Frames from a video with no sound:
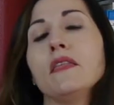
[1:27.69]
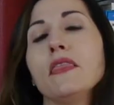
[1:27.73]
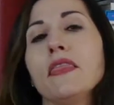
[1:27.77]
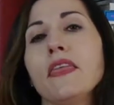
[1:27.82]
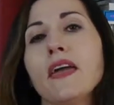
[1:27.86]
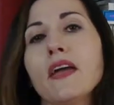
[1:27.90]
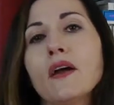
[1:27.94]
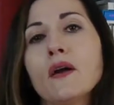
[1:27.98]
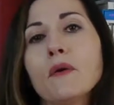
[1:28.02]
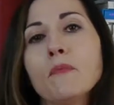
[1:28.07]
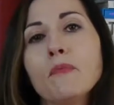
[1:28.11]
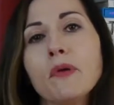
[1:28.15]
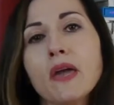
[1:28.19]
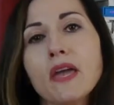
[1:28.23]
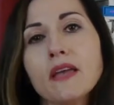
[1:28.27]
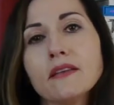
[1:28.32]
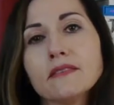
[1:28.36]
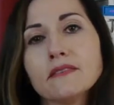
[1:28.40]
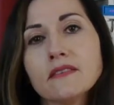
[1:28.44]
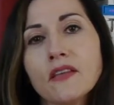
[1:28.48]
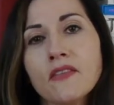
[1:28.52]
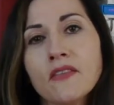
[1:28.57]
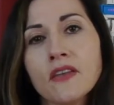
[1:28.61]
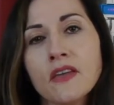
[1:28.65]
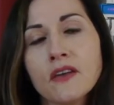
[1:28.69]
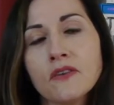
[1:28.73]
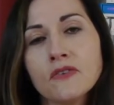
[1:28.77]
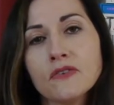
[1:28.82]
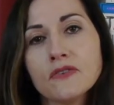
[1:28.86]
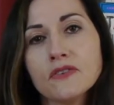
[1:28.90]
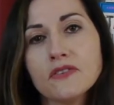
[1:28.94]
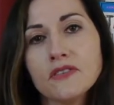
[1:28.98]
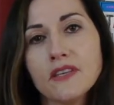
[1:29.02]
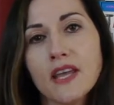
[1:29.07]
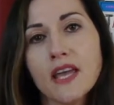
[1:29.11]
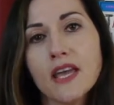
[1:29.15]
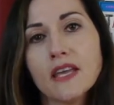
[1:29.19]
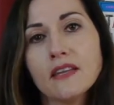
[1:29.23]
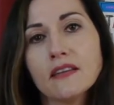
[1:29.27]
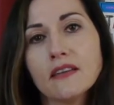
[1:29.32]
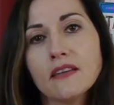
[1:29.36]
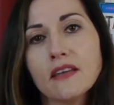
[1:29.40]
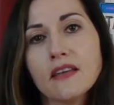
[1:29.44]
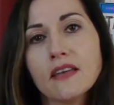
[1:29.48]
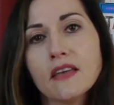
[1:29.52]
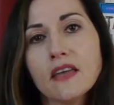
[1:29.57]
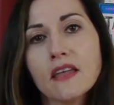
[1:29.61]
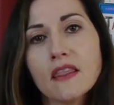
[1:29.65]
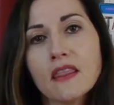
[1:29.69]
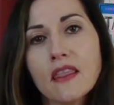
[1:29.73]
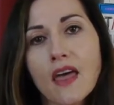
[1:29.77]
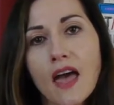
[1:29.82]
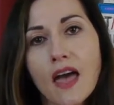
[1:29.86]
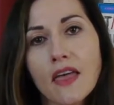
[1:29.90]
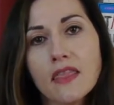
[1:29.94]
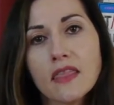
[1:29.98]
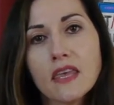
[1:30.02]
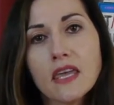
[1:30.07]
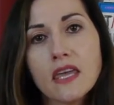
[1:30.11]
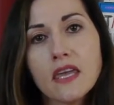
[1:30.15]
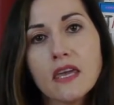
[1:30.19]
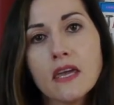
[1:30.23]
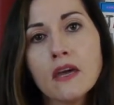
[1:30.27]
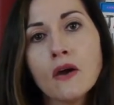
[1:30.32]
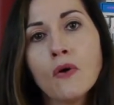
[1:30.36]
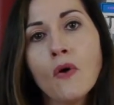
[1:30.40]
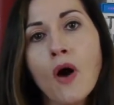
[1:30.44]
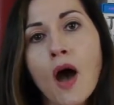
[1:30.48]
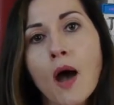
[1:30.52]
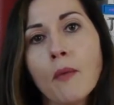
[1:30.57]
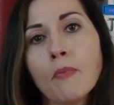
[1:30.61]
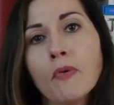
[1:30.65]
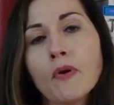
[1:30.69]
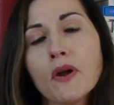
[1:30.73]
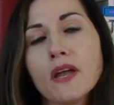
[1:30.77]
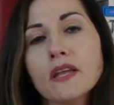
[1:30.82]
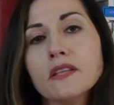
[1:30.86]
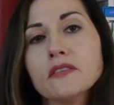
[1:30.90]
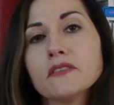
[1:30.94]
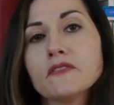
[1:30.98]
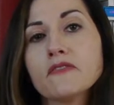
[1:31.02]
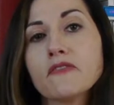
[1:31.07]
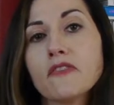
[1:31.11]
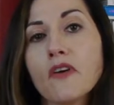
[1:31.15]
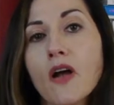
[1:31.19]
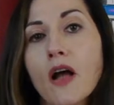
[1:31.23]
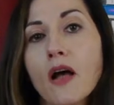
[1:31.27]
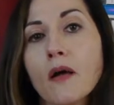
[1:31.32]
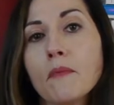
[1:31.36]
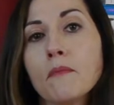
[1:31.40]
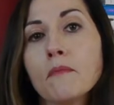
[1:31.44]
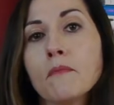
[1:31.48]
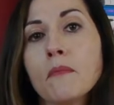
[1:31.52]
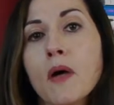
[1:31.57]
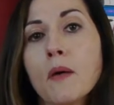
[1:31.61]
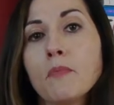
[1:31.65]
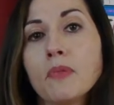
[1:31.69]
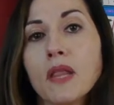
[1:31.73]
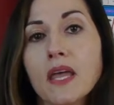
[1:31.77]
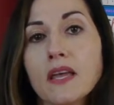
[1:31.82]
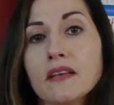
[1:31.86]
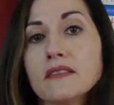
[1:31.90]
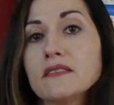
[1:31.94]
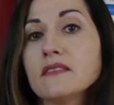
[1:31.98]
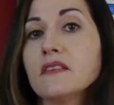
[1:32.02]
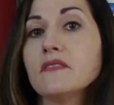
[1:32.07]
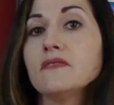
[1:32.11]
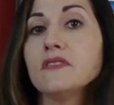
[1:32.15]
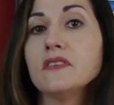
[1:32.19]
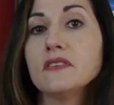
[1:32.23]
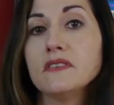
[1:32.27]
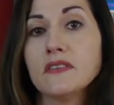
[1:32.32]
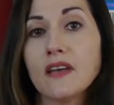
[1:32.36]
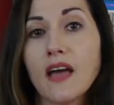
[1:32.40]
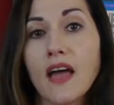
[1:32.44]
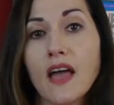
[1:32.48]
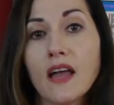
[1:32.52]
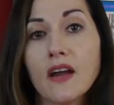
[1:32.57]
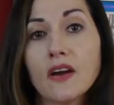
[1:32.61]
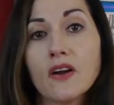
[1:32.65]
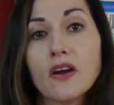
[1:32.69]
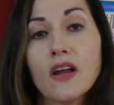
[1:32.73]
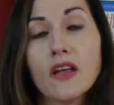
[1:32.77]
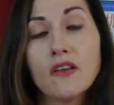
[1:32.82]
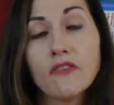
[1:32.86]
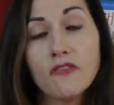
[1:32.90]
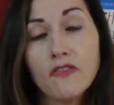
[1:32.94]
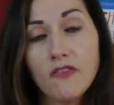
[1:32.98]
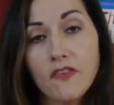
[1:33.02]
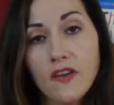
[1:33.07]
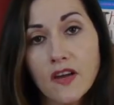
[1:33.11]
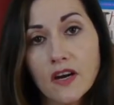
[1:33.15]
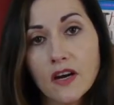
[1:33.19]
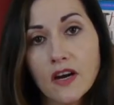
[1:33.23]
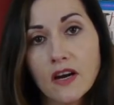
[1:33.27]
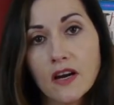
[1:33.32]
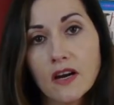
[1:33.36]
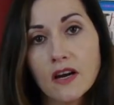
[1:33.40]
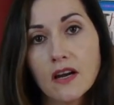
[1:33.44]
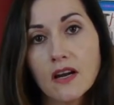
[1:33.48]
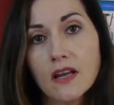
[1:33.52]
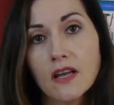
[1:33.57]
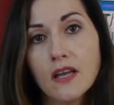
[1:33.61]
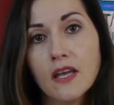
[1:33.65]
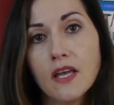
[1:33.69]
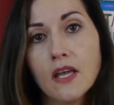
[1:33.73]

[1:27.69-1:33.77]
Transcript: They are based on the understanding that the ego operates from a place of desire and fear.